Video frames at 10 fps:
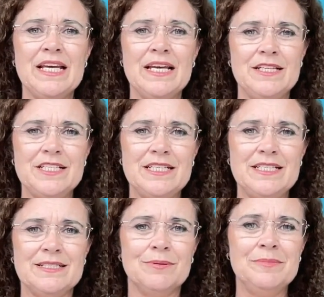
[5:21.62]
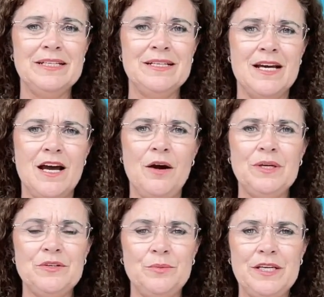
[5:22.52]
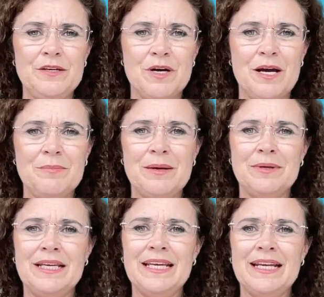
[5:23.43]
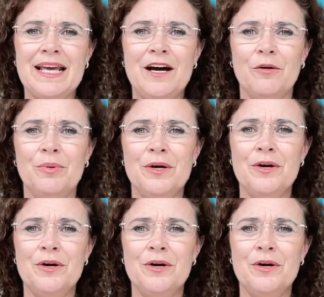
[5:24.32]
Geez, women, I wonder where you might be able to get help